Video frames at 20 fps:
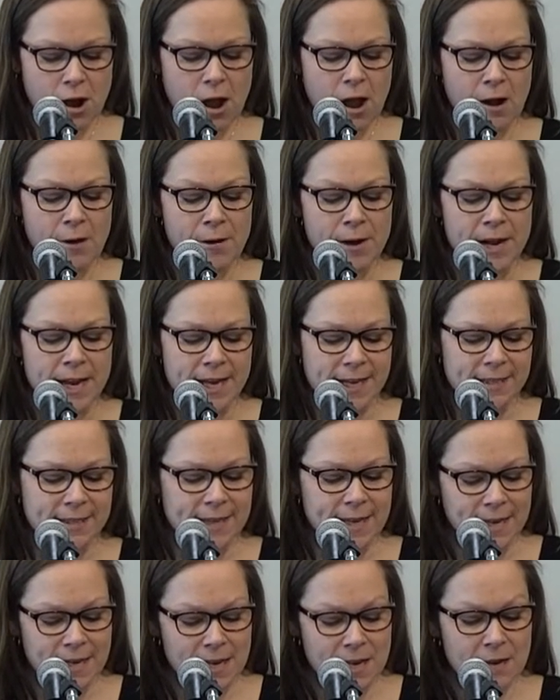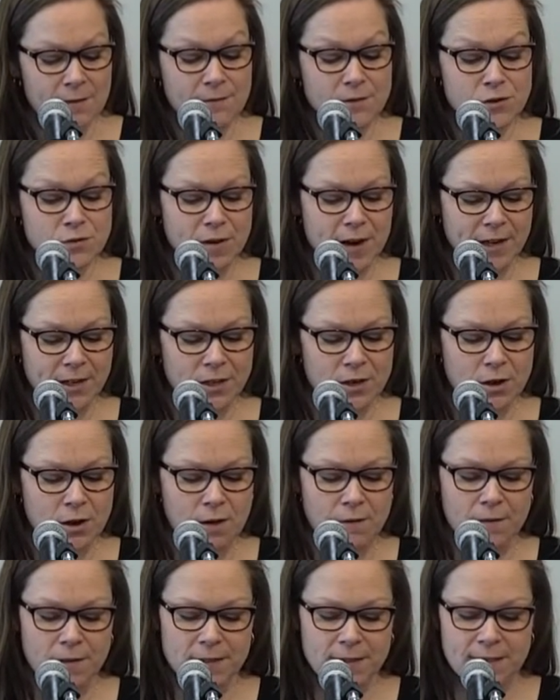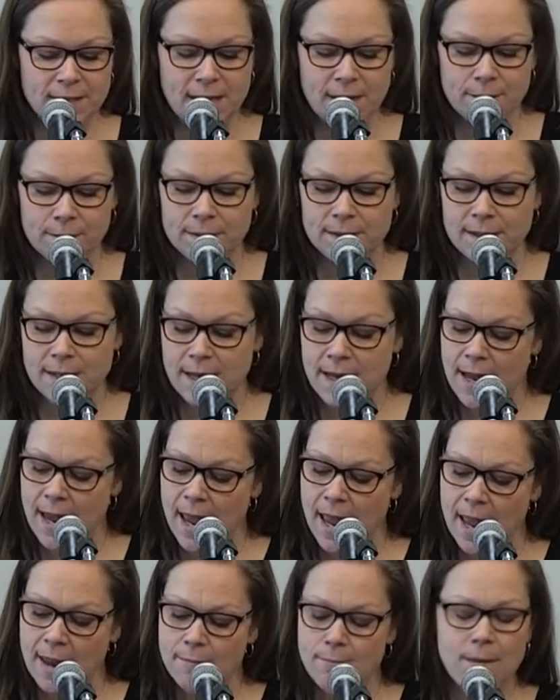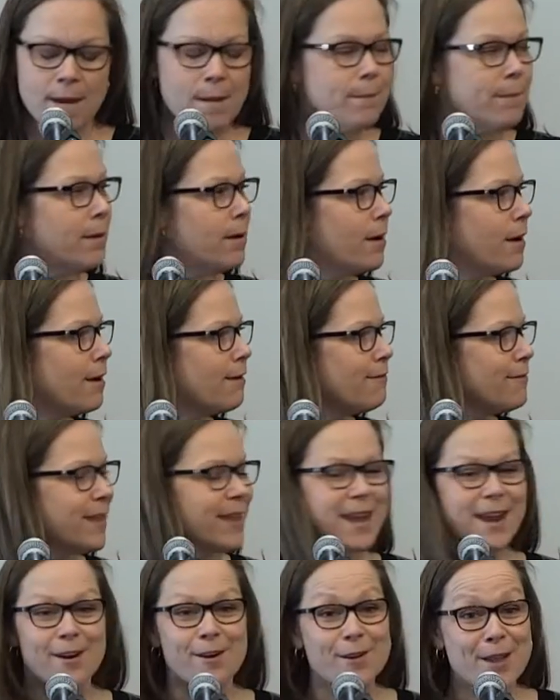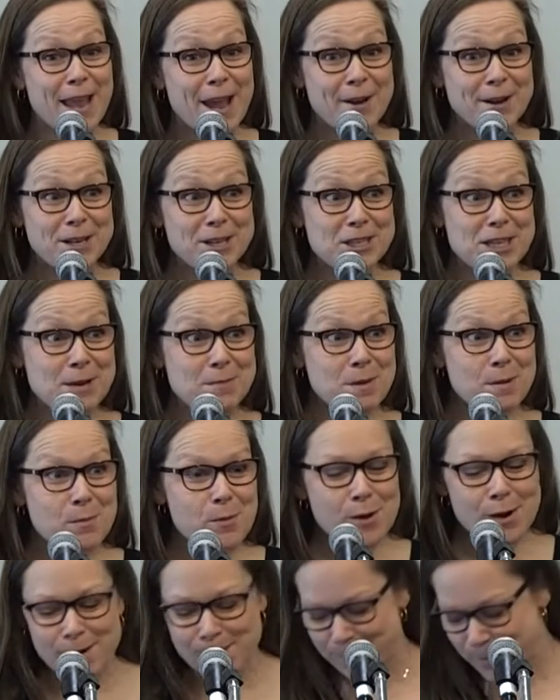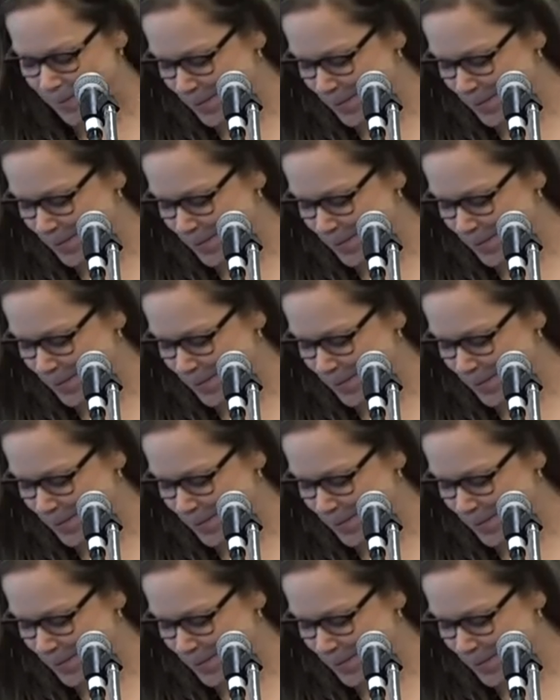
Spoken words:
our executive director of the CMC and member of the Carroll County Chamber Board.